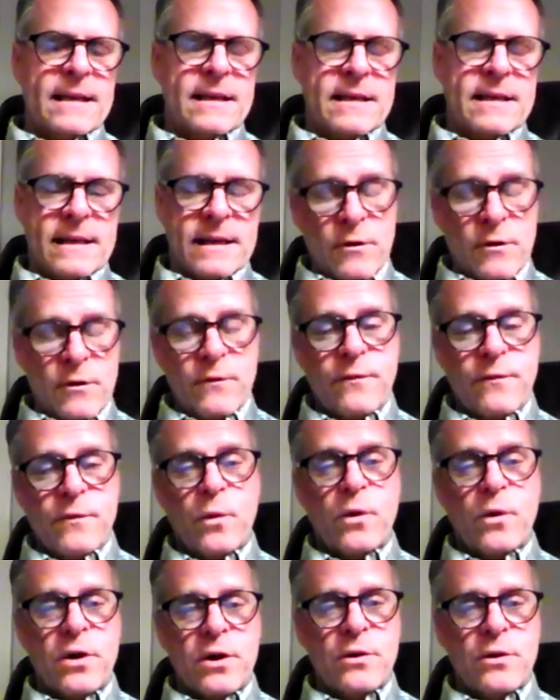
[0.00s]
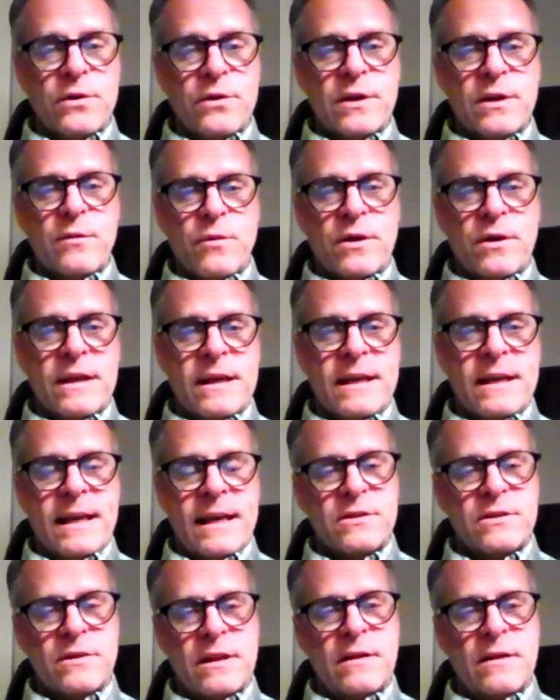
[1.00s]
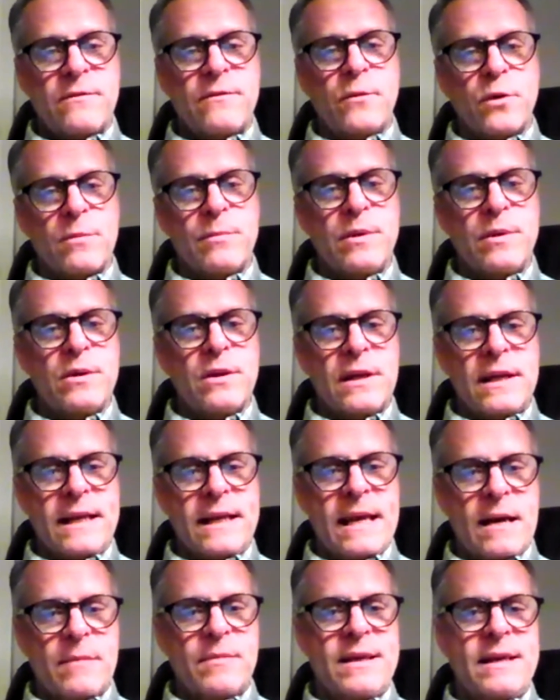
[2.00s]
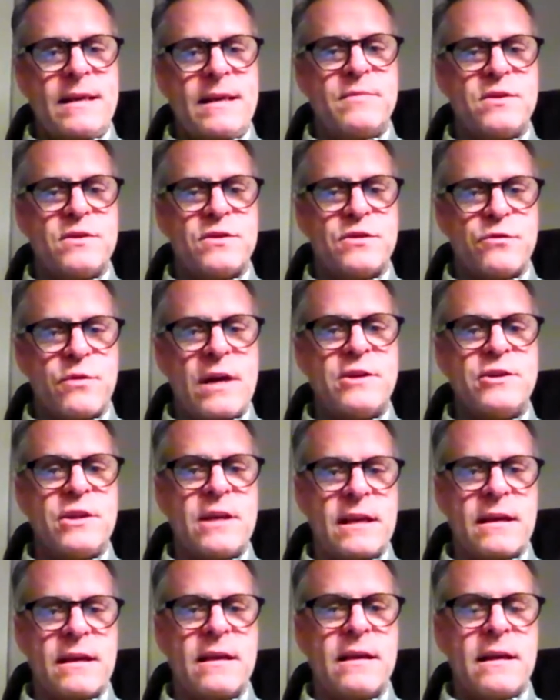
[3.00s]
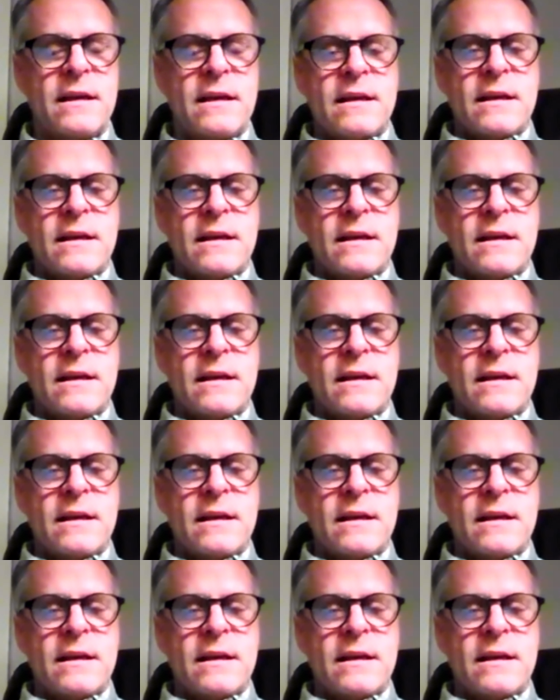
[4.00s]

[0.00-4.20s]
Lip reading: can afford only what they can. So that affordability gap keeps stretching.